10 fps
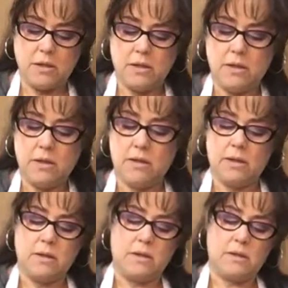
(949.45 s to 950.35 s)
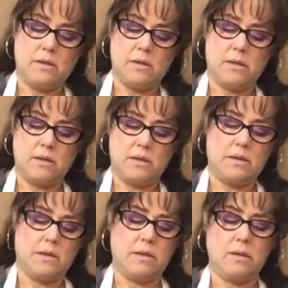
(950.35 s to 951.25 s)

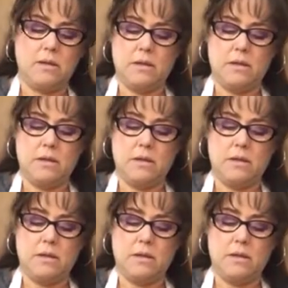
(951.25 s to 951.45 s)
[no speech]